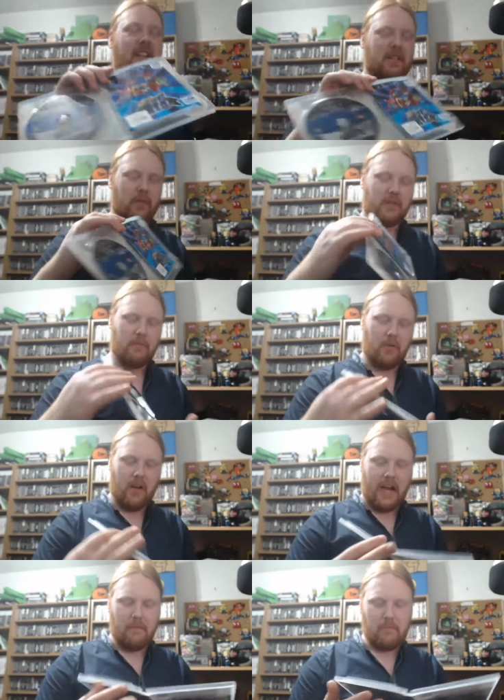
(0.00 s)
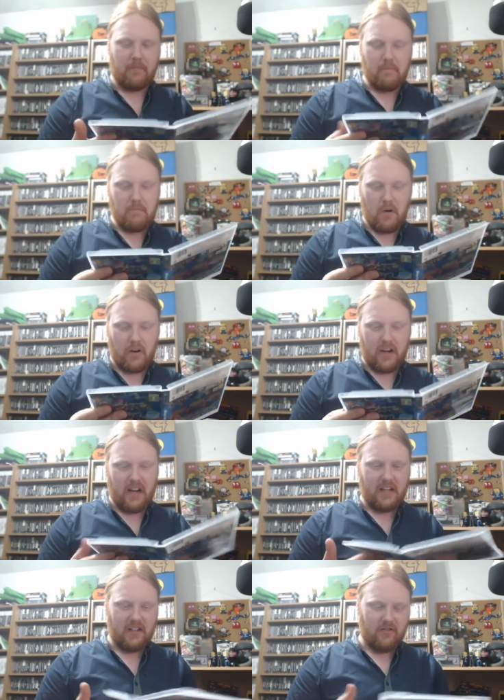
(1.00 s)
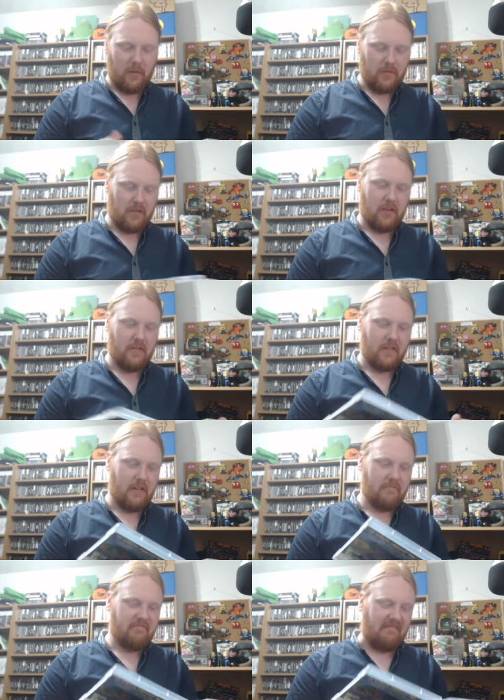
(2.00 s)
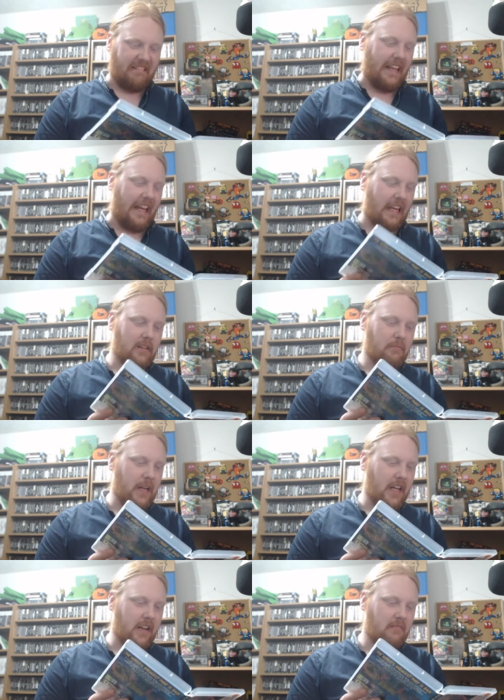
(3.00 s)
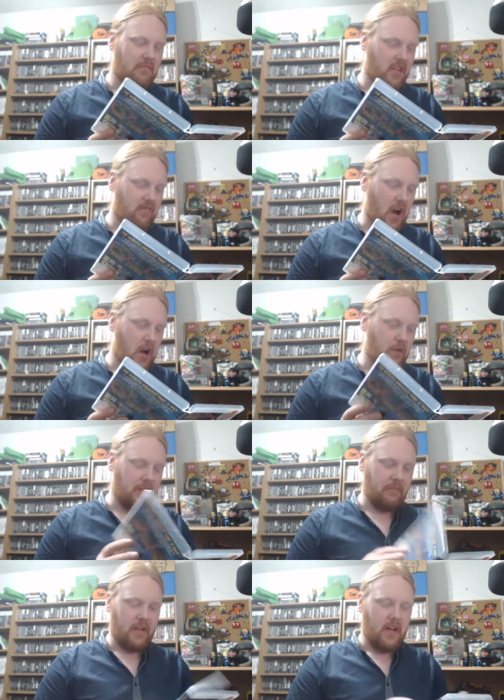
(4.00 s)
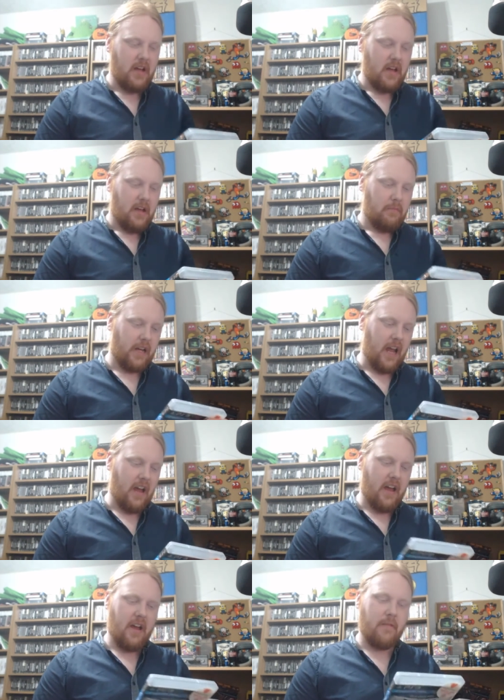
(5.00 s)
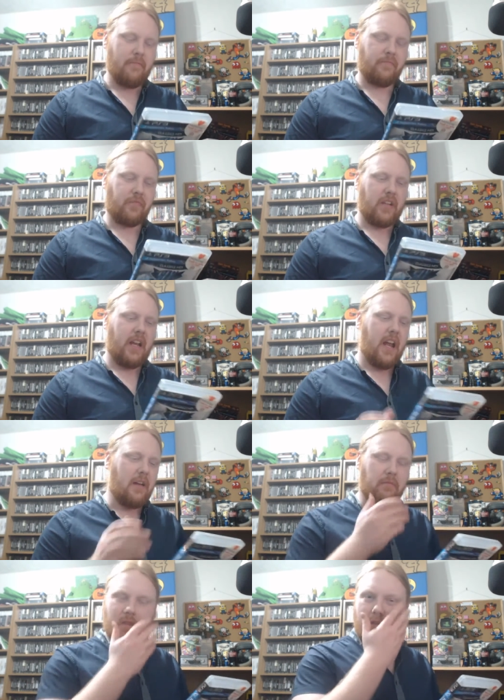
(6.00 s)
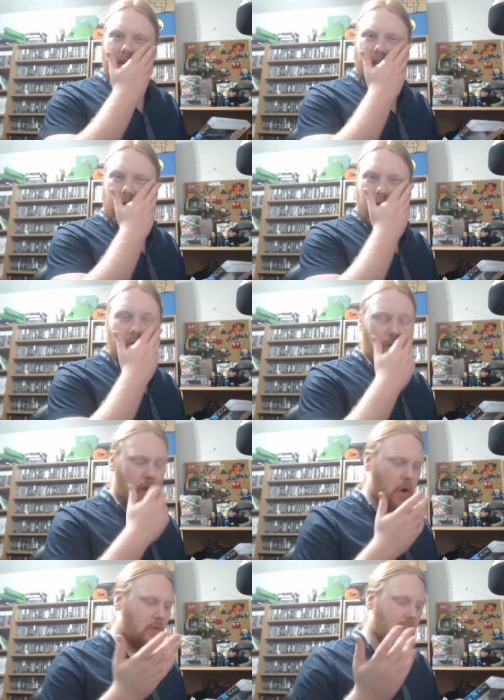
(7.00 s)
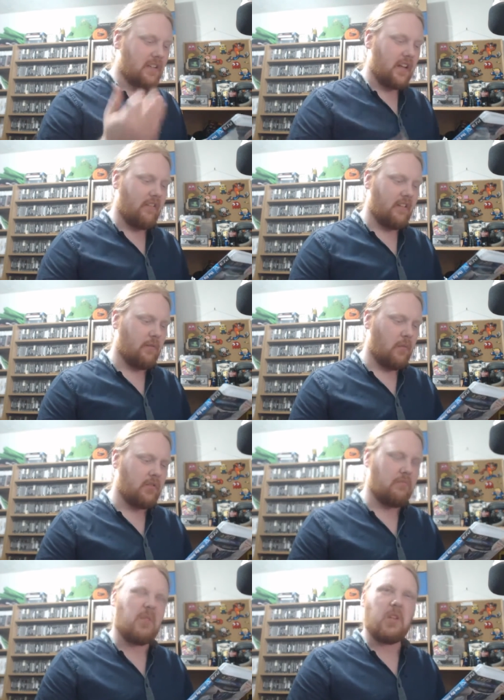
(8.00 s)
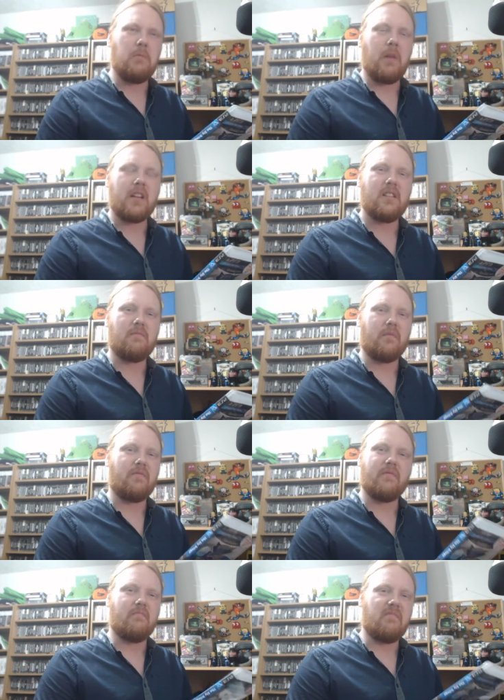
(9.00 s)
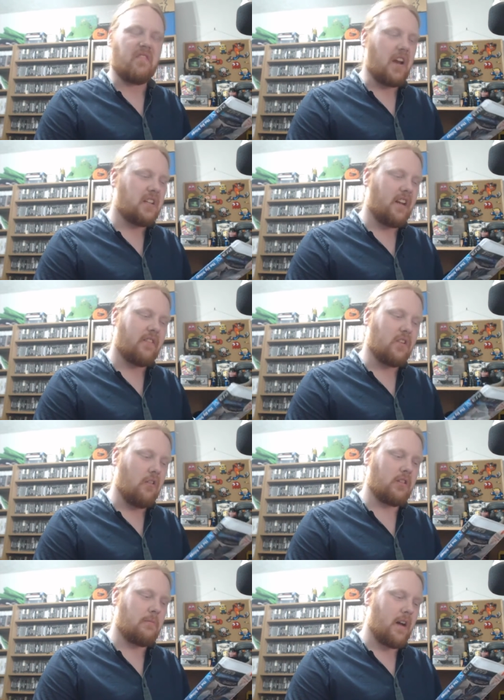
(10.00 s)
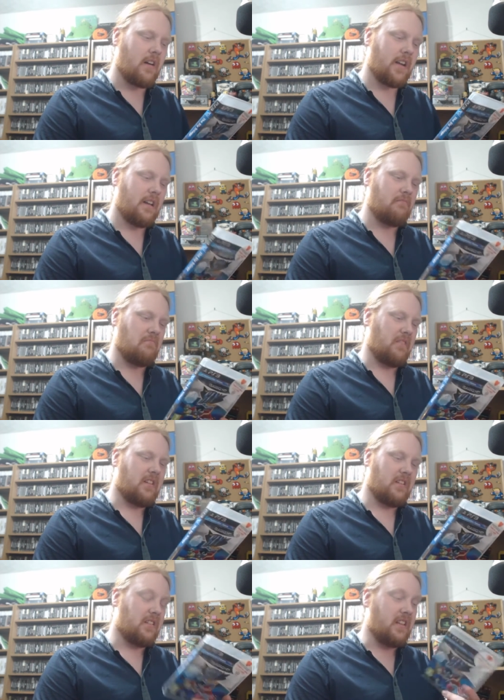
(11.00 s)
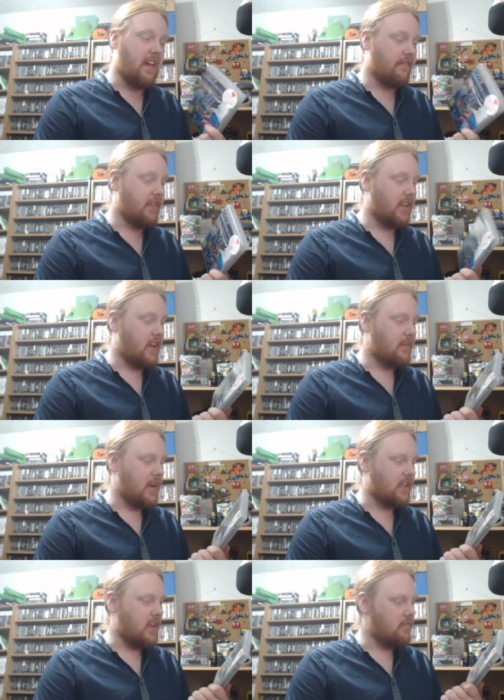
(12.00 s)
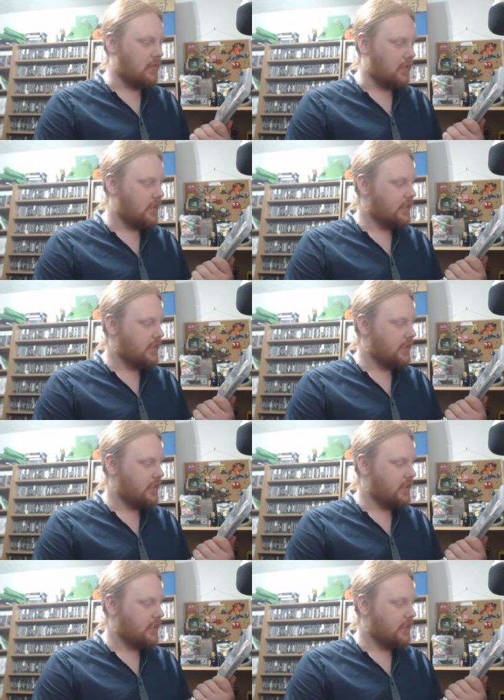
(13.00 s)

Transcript: Someone's put a mug on it and it's dripped all over it. Yee, minging. Gross. But yeah, I didn't really know this series. It wasn't too massive, and friends never talked about it. Just never really heard about it in general.